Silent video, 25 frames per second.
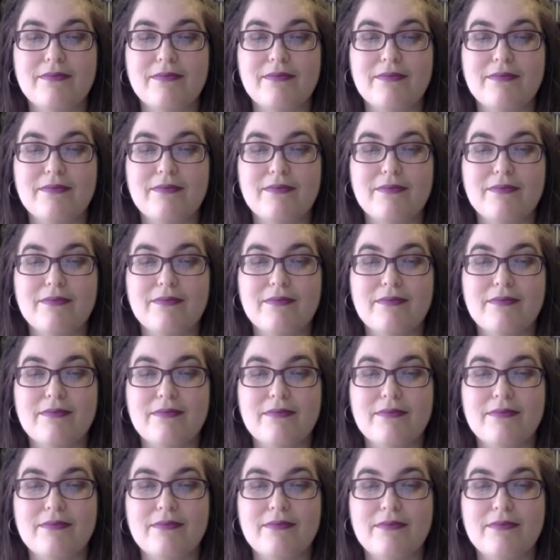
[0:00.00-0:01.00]

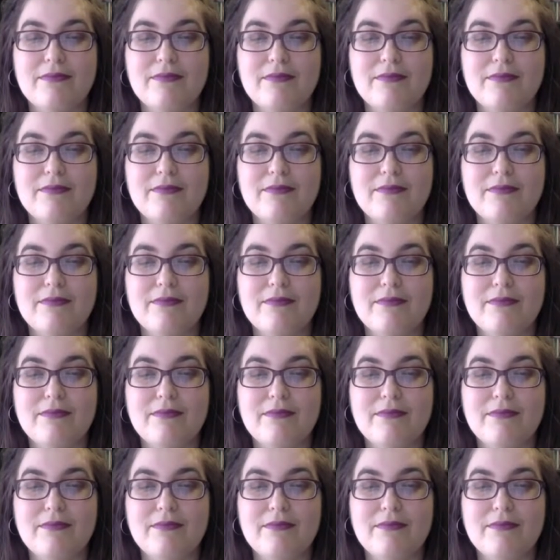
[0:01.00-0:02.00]

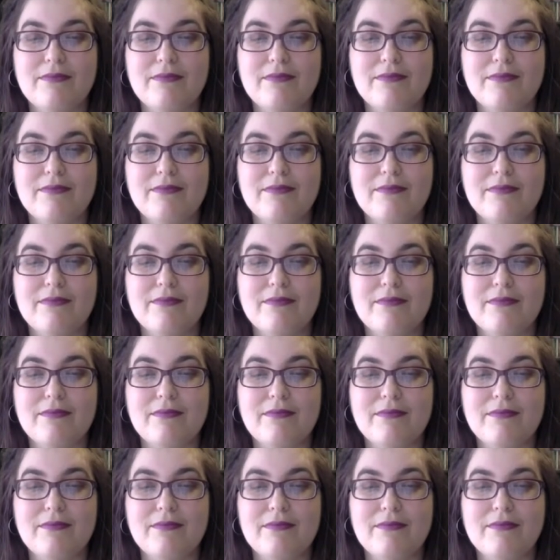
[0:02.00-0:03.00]

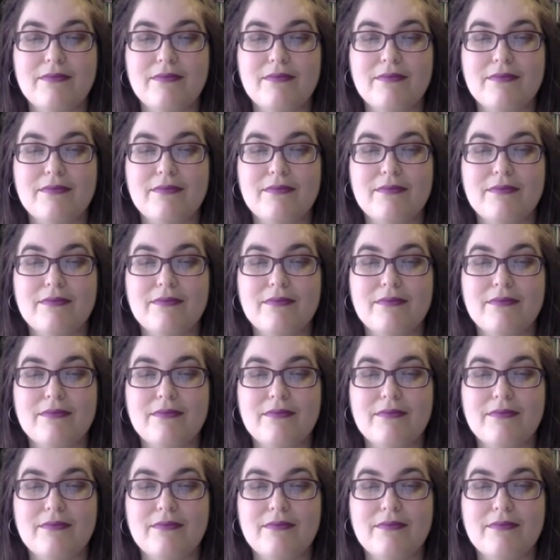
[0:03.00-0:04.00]

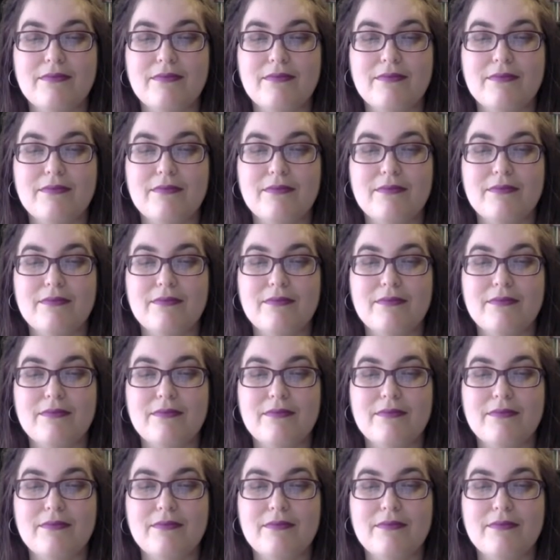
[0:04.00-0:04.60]
No words are spoken by the person on screen.